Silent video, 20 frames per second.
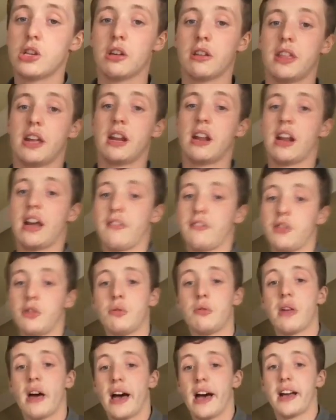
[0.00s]
So then I'll have to
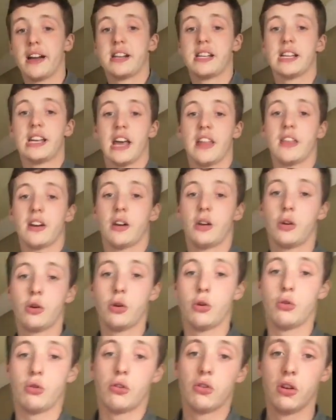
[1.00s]
do that to get the
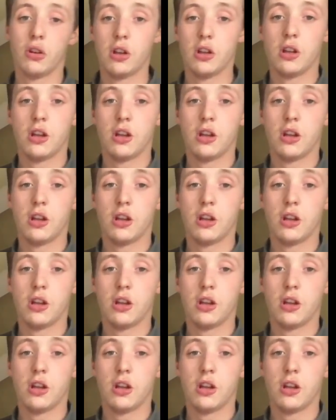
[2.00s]
core,